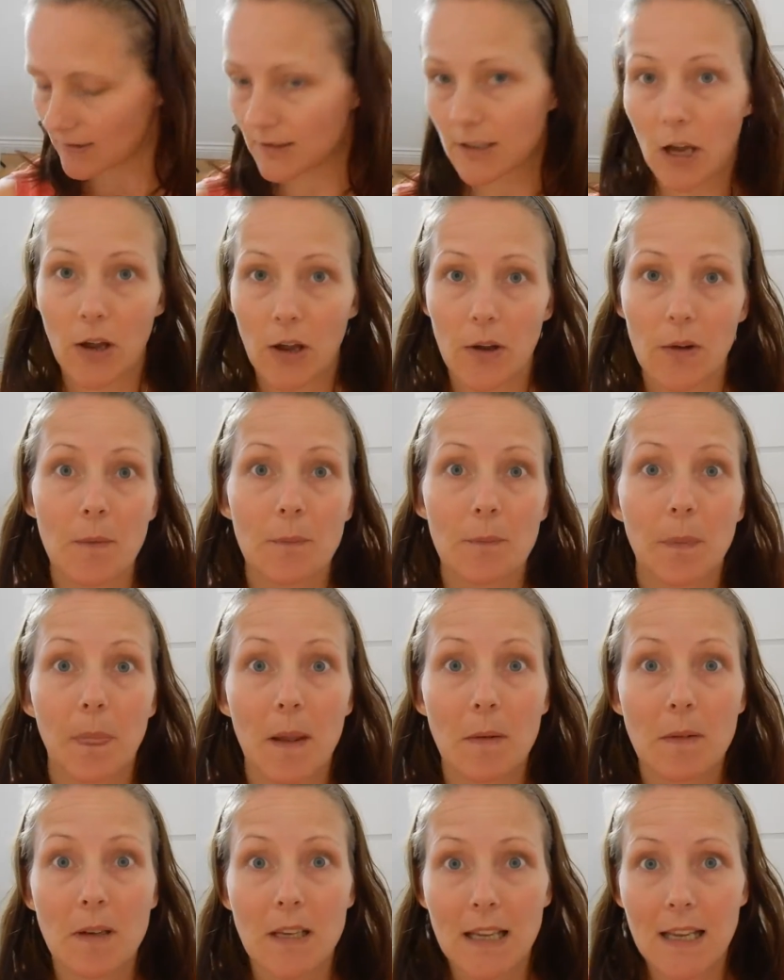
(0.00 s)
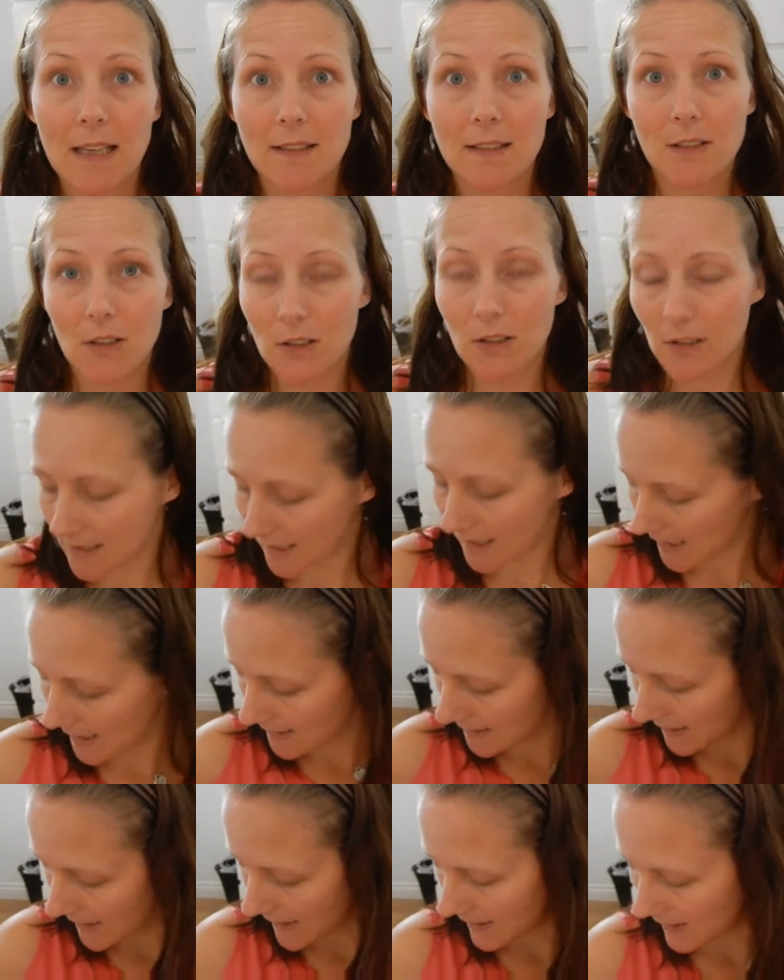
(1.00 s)
So I'm going to get
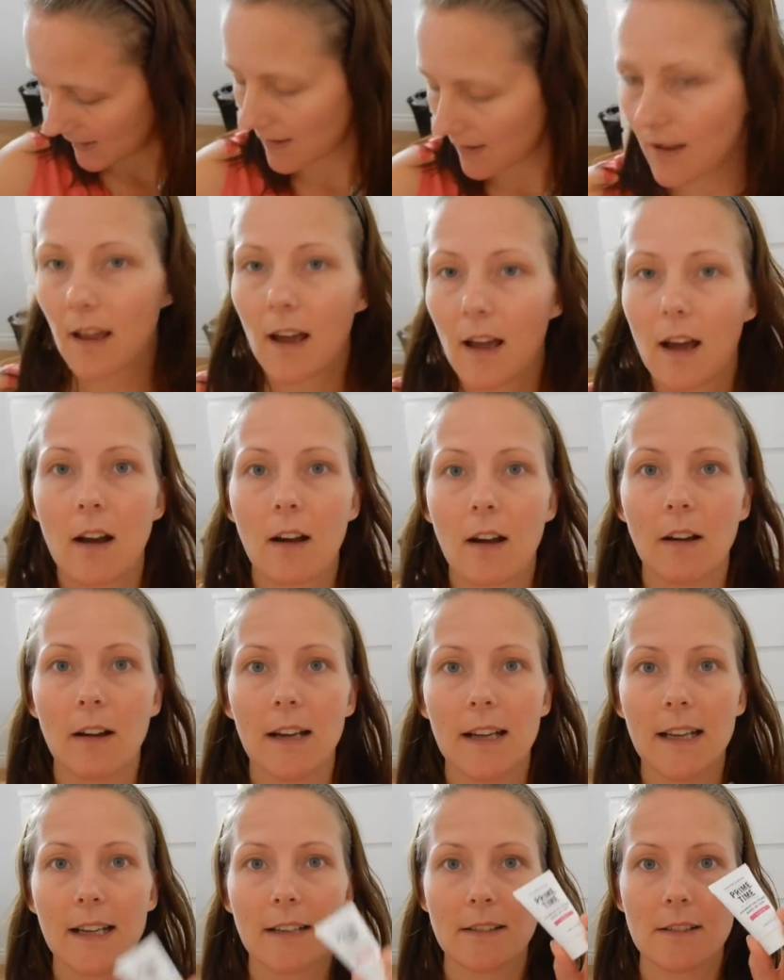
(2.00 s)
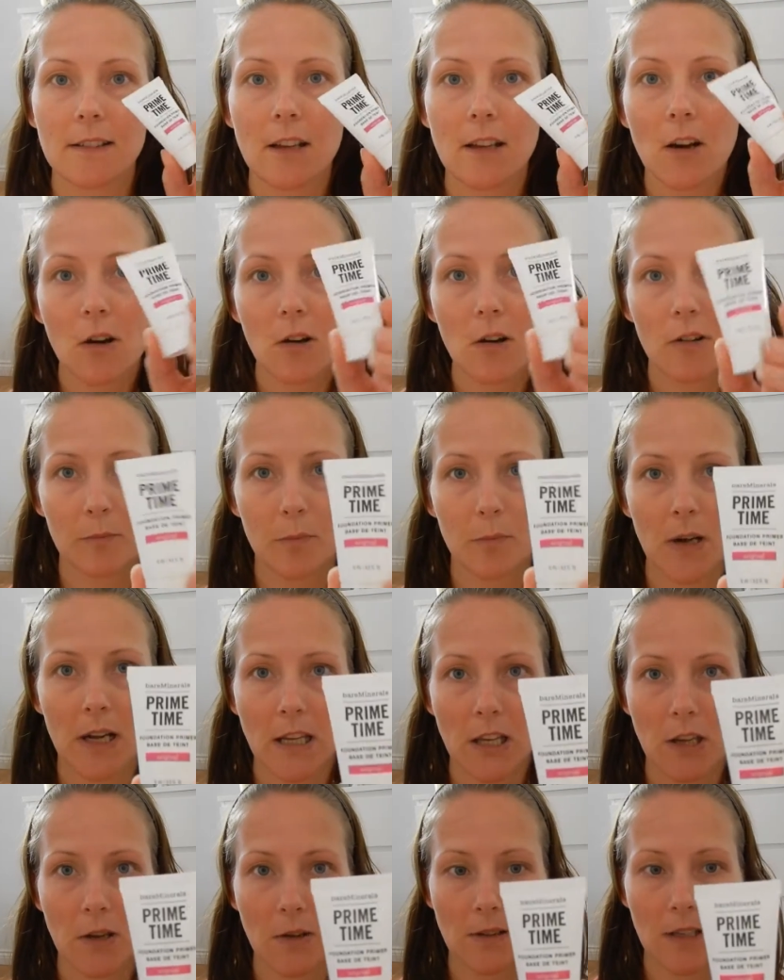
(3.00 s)
started. I start off
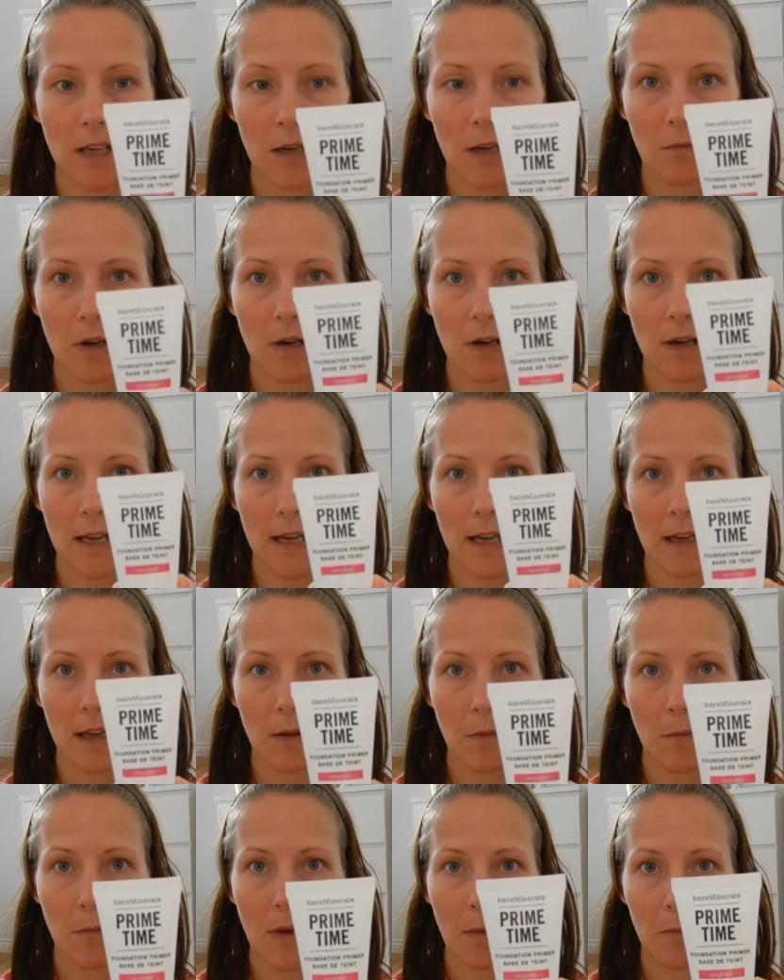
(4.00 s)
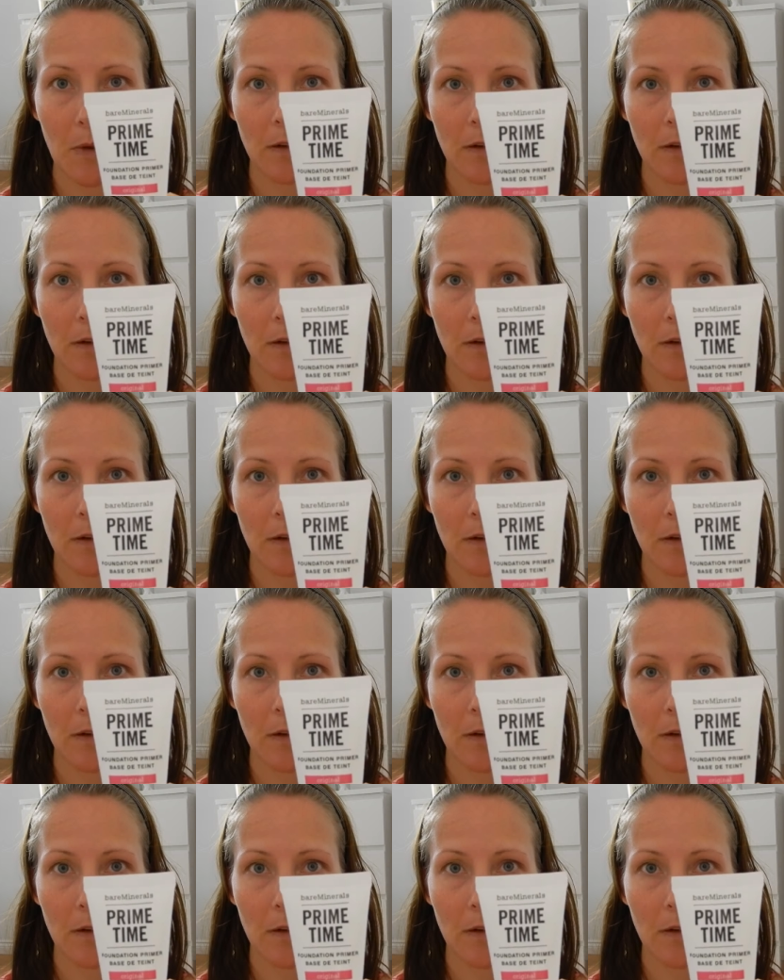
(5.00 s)
by using my Bare